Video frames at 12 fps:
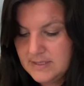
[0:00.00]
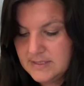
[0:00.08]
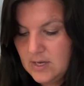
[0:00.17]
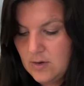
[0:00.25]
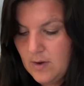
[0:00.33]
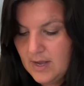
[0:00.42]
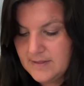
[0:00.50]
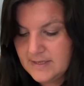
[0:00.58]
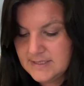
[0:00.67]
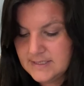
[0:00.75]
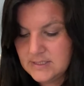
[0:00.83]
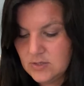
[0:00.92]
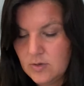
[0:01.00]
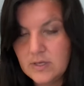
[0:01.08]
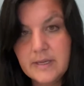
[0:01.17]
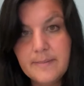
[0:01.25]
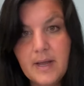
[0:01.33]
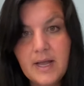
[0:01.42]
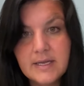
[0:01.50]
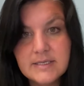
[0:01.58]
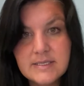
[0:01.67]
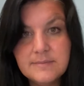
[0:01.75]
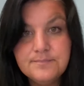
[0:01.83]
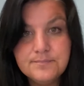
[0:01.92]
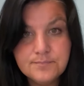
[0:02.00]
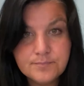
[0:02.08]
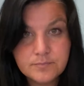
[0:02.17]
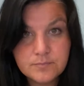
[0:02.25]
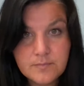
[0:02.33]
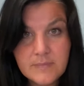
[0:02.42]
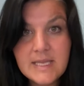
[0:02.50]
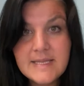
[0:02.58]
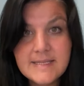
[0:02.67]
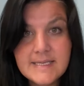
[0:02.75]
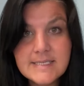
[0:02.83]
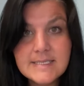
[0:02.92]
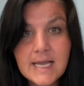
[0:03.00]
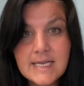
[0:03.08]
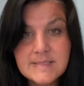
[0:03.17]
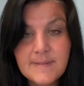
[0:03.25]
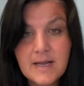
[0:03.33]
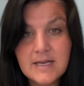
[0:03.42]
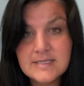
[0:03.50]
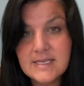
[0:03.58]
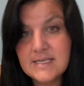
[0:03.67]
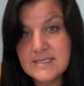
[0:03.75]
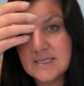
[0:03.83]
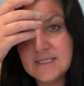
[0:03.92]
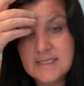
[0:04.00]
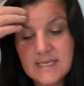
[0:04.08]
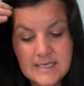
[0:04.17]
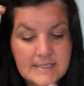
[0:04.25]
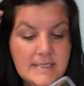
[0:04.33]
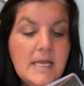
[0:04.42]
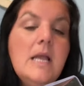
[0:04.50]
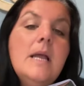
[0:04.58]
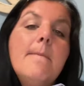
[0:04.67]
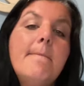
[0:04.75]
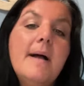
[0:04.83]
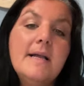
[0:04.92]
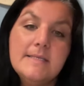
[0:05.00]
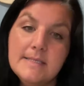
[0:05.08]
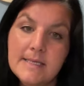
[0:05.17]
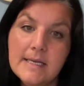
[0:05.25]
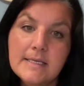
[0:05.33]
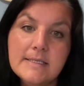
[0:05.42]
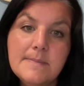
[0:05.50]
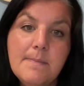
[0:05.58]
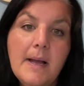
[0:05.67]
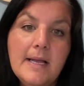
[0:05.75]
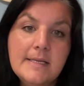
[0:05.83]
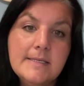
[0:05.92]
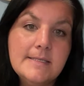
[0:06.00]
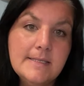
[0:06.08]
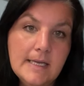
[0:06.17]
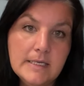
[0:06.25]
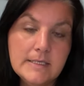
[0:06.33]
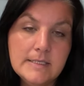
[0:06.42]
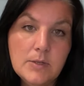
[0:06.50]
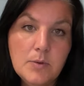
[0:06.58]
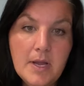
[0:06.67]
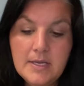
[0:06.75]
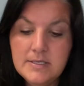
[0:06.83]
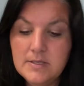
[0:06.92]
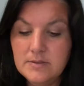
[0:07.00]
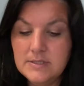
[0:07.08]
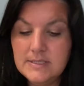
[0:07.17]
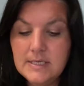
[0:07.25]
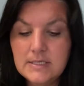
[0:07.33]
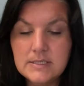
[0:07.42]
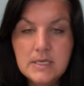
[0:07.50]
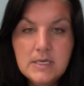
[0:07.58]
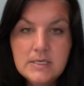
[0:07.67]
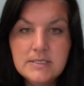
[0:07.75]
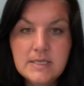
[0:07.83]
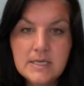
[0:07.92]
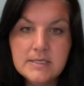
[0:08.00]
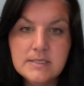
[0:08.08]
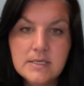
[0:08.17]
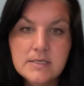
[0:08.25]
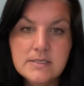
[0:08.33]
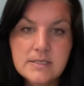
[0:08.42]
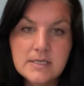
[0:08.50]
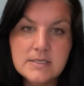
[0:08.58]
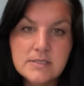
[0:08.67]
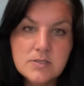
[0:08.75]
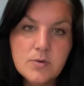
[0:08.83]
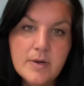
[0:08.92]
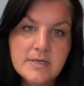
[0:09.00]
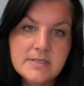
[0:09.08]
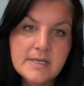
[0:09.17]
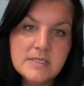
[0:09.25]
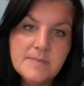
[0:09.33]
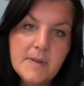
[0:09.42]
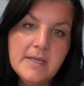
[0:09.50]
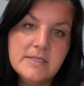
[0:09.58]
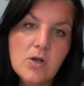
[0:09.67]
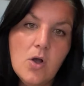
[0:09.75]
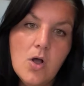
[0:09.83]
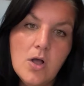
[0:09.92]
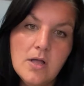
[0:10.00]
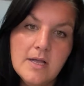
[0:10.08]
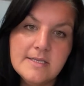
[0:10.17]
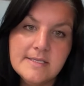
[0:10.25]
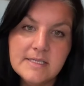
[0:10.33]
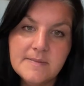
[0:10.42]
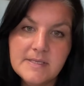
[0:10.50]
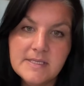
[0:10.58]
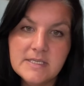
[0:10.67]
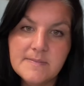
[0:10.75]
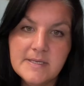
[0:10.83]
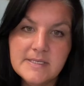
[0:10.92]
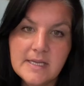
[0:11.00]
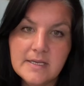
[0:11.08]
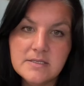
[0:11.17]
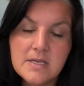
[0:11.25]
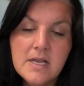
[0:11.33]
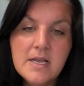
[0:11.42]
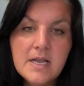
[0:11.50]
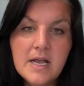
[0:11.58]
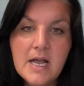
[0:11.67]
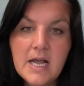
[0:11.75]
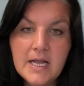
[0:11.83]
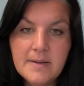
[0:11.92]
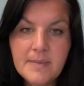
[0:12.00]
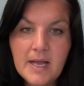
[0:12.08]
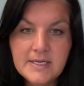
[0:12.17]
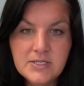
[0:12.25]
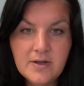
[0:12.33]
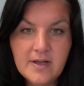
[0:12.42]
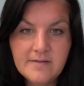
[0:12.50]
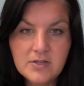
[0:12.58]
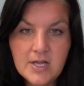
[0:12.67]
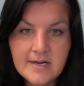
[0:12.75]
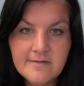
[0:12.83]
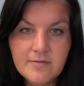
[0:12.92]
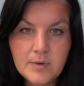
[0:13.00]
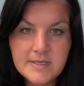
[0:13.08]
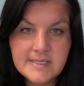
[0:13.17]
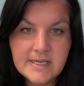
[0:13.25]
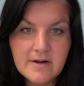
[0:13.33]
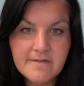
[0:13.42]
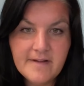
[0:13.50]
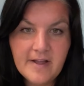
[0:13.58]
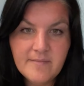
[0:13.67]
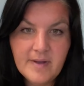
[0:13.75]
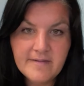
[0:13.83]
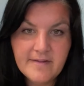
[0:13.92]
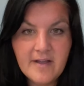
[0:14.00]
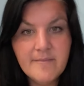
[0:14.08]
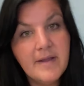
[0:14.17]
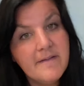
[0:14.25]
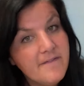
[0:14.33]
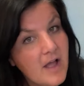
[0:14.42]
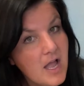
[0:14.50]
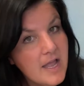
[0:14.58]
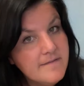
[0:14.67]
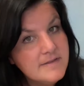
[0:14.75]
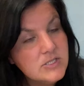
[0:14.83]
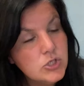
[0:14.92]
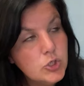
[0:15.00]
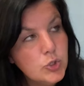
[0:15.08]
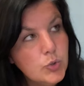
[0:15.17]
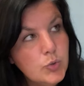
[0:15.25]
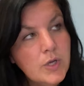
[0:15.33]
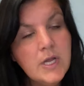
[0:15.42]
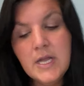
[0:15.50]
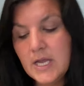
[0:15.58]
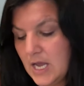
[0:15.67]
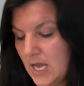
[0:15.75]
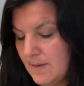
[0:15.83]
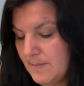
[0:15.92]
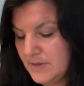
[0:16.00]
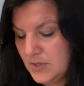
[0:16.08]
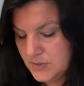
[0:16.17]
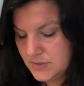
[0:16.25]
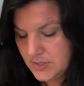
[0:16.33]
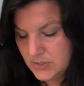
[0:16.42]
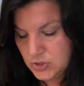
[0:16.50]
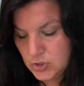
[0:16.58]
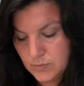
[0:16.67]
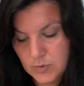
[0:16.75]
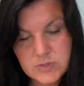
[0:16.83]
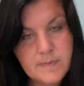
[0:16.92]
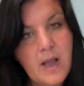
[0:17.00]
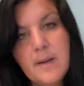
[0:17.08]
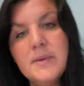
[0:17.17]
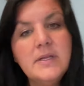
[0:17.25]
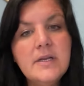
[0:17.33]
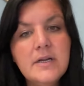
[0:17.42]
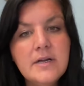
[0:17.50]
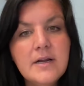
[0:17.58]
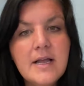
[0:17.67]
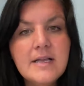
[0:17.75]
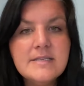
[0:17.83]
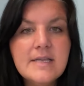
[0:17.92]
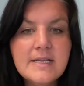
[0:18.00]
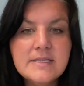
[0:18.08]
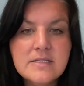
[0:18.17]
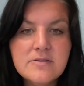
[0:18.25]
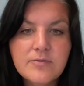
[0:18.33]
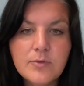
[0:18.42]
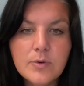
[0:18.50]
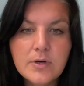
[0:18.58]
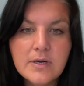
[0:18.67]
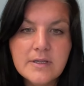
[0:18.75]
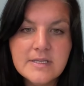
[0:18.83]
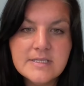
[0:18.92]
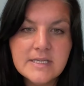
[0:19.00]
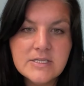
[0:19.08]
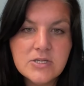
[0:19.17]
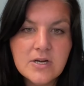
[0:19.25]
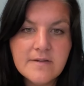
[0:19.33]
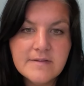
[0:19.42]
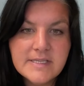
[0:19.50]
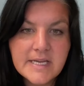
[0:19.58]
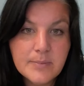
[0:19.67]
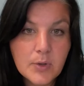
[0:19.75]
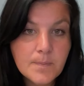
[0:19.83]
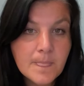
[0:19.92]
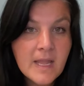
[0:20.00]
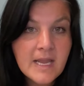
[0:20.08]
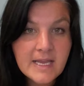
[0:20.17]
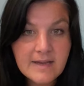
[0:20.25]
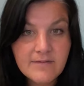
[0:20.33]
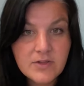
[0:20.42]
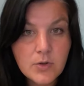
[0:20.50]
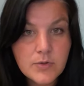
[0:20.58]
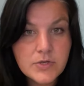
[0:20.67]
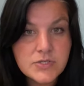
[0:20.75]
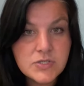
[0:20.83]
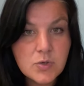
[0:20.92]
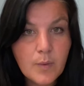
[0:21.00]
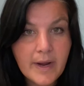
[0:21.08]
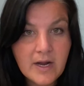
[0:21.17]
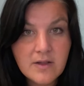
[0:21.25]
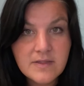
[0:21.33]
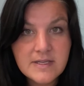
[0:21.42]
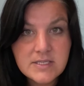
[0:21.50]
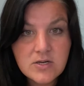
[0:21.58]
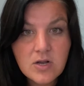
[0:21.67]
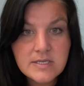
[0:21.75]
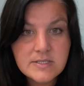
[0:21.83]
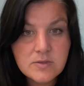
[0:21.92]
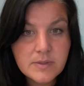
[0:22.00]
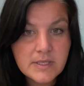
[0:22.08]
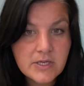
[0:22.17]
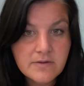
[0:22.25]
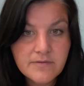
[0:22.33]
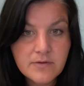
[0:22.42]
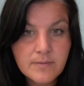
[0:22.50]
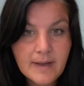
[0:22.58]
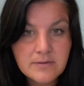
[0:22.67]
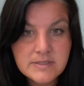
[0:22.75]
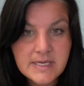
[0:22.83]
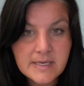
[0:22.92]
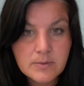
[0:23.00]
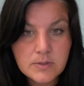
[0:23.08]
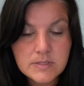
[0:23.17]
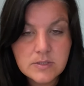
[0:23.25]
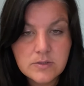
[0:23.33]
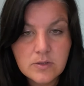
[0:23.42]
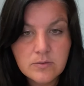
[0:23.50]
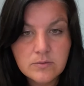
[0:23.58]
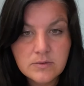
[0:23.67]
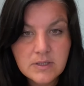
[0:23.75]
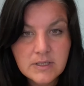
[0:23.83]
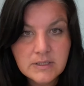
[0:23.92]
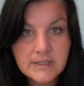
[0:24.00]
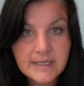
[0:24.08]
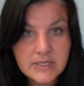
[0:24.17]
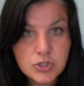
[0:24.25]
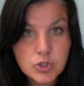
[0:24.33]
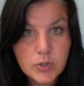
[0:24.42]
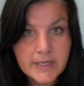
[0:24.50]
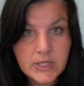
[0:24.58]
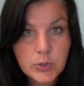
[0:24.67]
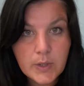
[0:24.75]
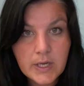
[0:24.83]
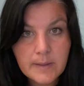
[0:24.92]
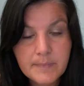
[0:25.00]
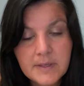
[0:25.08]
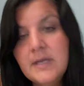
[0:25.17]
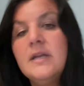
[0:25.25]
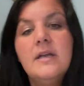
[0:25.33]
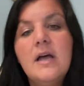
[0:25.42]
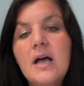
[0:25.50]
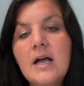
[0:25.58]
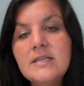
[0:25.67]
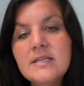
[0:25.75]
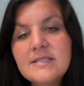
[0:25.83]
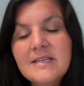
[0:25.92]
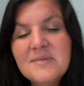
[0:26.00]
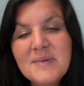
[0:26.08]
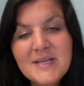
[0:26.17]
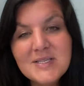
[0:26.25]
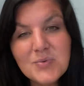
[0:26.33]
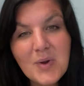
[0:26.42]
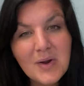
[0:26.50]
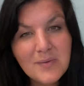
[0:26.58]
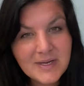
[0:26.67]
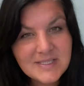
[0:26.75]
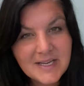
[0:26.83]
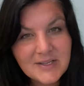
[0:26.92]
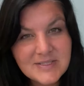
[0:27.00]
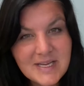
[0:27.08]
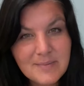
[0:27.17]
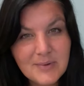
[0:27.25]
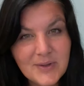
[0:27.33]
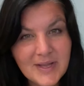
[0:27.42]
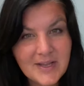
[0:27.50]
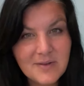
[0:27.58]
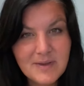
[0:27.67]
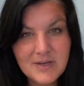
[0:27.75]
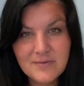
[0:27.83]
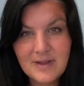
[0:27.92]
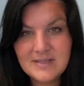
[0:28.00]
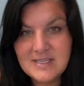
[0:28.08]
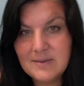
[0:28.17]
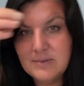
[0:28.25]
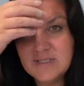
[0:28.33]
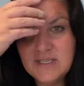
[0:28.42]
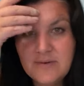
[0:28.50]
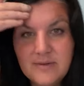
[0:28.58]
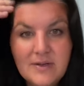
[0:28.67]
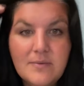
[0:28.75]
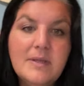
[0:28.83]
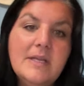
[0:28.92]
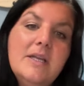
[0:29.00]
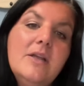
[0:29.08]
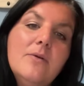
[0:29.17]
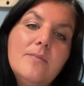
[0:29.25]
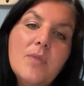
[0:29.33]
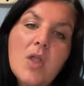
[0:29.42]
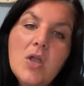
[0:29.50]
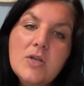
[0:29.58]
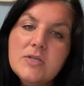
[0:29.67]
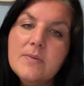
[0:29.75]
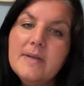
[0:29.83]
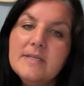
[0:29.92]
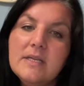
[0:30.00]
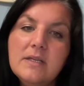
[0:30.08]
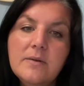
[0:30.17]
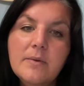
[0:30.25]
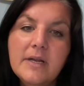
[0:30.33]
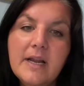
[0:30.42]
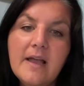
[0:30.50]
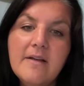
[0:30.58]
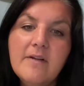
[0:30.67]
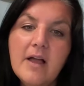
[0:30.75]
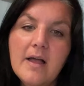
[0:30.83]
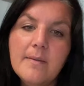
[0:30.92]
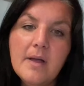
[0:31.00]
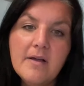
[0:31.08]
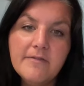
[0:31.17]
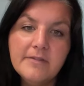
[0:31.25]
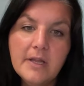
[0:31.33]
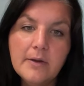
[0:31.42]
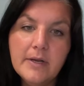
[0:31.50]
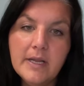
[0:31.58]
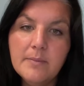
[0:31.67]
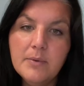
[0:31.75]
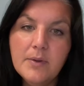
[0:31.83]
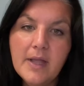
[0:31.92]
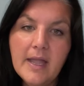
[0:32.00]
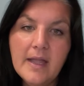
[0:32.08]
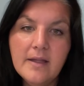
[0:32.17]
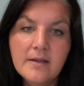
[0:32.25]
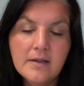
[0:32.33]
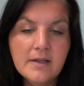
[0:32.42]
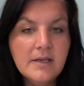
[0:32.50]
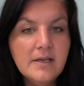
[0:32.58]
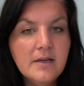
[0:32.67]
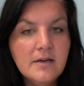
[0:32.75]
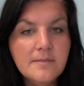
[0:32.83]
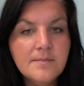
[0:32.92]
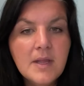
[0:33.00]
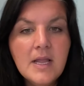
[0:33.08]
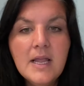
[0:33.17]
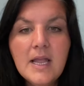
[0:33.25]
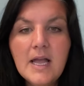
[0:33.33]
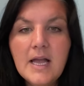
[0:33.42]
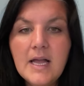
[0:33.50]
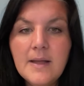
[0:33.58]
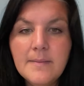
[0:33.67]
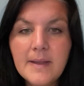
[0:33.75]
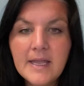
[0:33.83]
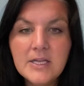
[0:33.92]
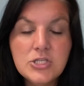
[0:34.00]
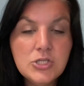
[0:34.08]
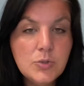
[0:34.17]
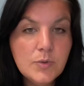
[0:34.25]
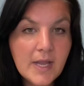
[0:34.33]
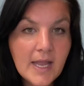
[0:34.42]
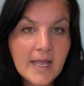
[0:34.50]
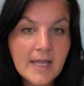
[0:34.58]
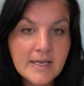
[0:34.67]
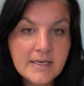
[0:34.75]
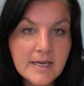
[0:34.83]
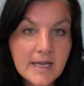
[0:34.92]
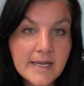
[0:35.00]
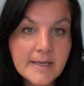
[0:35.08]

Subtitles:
So this is an acrylic box. This size box is a 6 by 6 by 6. Okay, so it's 6, 6, 6, square 6, but it's all a 6 by 6 by 6. I do have a lot of ones that are 5 by 5 by 5s too, but those are the two most popular sizes for the center of a table. Even though they're square, these are also really good for round tables, so don't let it trick you up. It doesn't need to be a square rectangle table. It could be on a round table too, and they're really cute. So basically we're gonna have a floating bouquet in here, and you can